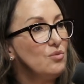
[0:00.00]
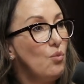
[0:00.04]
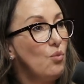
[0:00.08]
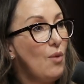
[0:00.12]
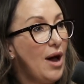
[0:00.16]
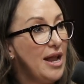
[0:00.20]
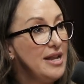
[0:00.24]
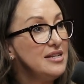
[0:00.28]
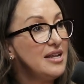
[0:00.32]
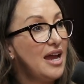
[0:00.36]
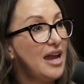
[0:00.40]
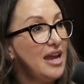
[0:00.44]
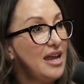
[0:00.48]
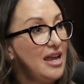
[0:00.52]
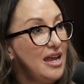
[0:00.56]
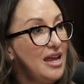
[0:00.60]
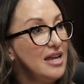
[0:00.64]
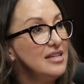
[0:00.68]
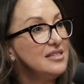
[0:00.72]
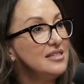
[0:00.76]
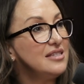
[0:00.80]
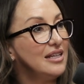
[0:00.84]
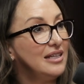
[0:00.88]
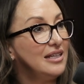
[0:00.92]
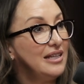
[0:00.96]
One day
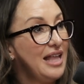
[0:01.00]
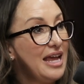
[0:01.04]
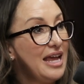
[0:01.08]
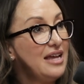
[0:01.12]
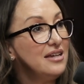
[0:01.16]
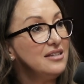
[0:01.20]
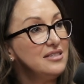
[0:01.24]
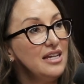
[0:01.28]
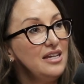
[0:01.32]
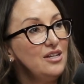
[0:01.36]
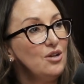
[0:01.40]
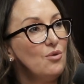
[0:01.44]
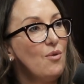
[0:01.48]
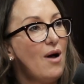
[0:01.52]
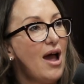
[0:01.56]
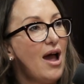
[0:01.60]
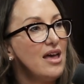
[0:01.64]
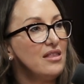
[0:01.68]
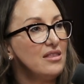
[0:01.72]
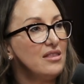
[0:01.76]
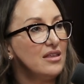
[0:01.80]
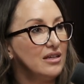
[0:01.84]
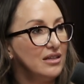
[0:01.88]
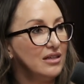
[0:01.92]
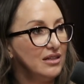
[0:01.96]
it's a legacy to
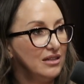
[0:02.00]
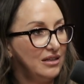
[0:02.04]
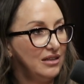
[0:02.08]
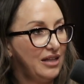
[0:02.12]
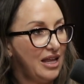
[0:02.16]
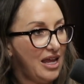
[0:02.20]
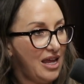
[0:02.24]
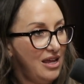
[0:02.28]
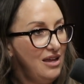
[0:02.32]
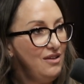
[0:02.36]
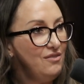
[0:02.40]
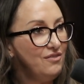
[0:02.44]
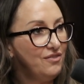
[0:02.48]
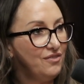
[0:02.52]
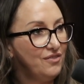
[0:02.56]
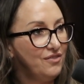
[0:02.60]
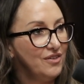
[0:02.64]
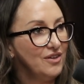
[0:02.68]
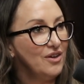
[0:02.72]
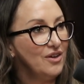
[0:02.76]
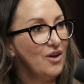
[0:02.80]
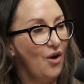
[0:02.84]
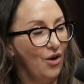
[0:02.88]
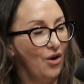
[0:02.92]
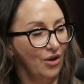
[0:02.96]
either leave
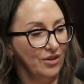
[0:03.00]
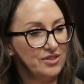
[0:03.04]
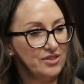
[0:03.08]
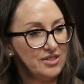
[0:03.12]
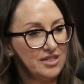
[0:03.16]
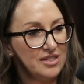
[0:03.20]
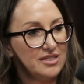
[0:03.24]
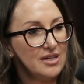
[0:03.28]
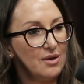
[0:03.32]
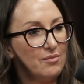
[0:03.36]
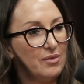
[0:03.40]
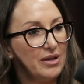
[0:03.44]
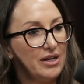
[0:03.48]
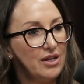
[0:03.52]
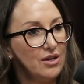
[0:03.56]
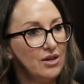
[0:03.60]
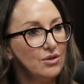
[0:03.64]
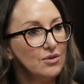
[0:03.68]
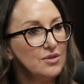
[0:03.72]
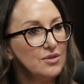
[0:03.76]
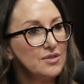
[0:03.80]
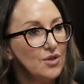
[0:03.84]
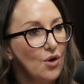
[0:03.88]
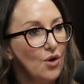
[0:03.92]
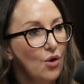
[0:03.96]
on to someone
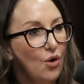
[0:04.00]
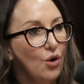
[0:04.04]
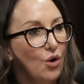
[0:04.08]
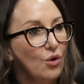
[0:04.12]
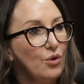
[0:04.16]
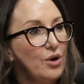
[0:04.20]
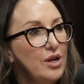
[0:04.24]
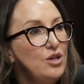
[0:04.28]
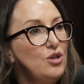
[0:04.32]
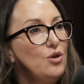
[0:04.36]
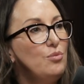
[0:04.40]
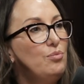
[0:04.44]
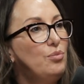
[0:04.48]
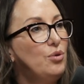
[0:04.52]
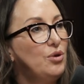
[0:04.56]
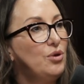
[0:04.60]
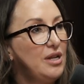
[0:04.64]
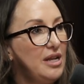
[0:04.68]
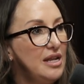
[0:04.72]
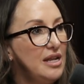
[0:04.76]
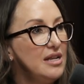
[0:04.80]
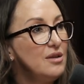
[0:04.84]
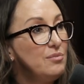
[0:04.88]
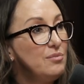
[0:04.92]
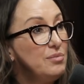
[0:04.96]
else, or you put it
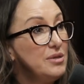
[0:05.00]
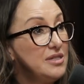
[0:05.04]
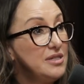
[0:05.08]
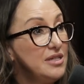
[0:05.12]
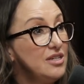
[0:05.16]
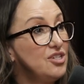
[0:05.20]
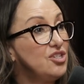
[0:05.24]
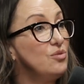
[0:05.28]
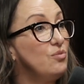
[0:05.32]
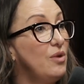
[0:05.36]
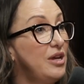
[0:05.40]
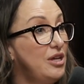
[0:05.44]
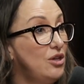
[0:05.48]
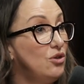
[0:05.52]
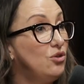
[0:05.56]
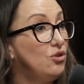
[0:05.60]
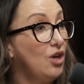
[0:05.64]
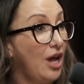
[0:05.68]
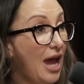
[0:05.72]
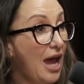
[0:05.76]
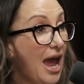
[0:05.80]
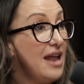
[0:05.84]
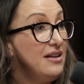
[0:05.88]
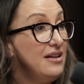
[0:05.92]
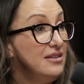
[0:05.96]
in a position where you
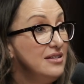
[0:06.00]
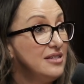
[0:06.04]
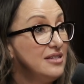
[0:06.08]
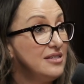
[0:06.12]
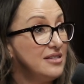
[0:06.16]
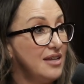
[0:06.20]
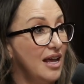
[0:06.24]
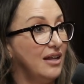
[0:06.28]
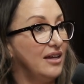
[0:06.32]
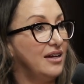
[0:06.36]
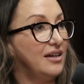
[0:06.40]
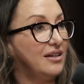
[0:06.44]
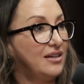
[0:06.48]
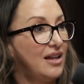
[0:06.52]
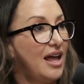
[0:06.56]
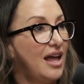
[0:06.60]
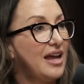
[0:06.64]
can sell it.